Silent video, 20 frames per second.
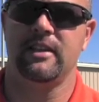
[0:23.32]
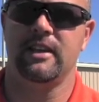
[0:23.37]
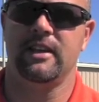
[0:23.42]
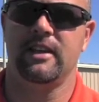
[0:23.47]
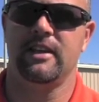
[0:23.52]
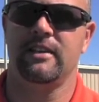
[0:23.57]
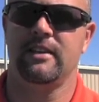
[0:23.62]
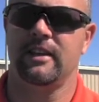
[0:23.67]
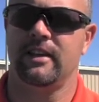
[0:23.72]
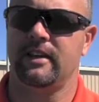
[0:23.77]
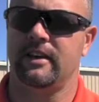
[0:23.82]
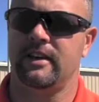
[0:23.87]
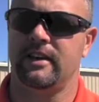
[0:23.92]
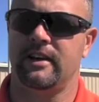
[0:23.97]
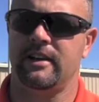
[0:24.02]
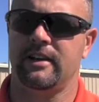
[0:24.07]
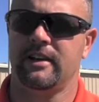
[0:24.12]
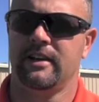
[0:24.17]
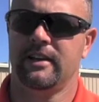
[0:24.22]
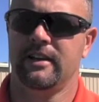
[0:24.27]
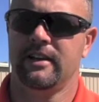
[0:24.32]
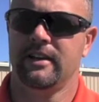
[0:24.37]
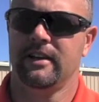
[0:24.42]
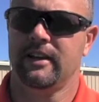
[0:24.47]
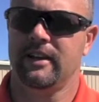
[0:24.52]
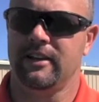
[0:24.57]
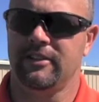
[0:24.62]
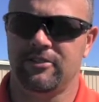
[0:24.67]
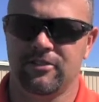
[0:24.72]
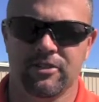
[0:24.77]
the end. And
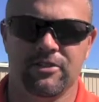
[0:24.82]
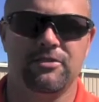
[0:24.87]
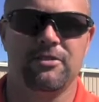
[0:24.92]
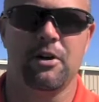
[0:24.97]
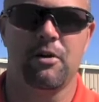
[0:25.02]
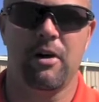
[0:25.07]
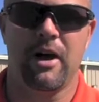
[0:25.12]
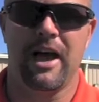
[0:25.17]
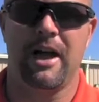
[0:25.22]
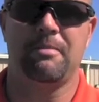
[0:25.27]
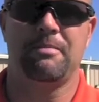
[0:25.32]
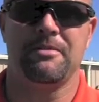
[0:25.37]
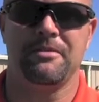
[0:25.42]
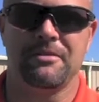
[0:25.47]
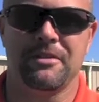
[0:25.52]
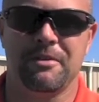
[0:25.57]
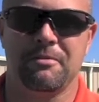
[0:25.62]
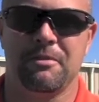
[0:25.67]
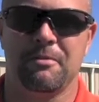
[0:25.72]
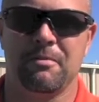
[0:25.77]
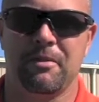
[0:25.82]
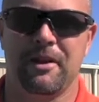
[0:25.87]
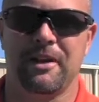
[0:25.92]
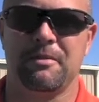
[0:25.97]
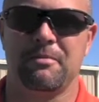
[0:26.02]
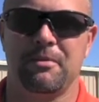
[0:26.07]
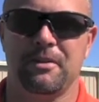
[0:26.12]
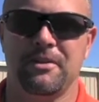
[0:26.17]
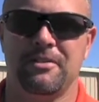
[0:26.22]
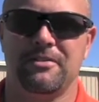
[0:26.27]
it just so happens that we're
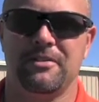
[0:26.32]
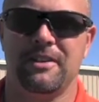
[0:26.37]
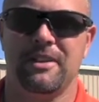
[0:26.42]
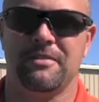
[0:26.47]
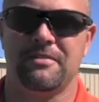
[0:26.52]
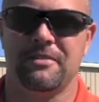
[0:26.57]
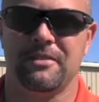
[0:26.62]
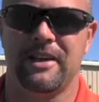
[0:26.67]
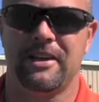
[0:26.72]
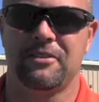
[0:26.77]
playing Bridge City for